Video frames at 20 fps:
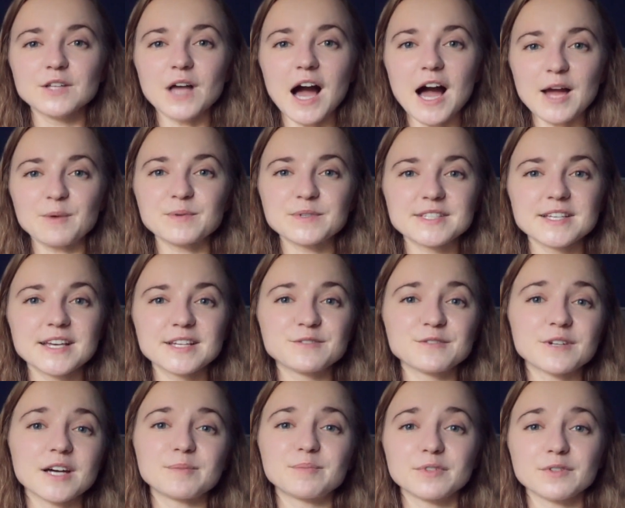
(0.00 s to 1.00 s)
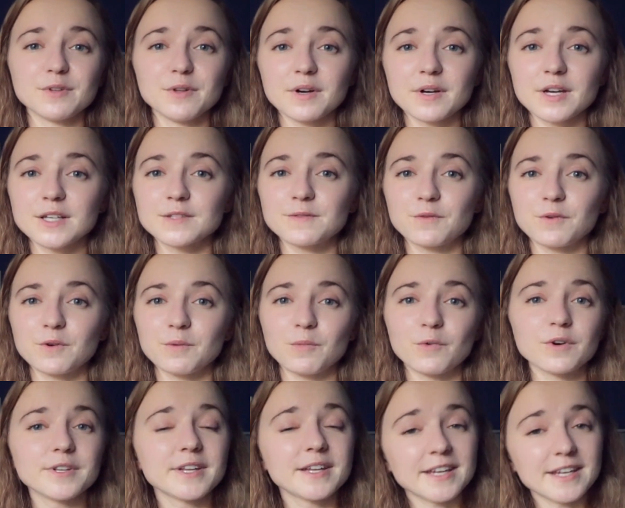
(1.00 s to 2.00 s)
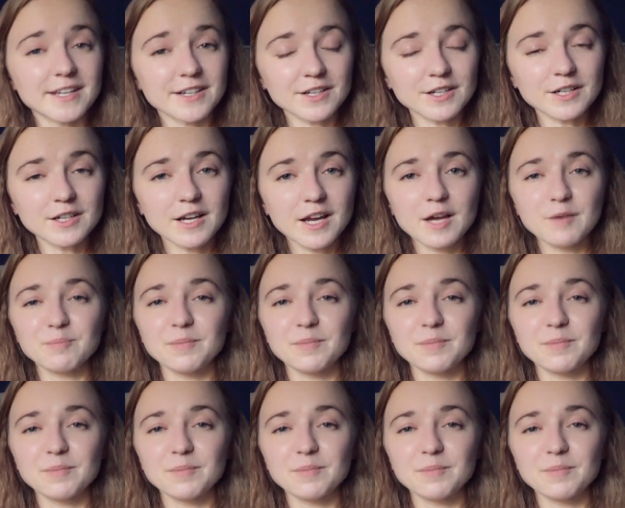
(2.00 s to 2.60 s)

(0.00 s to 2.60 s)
I would say do not prolong it for more than a year,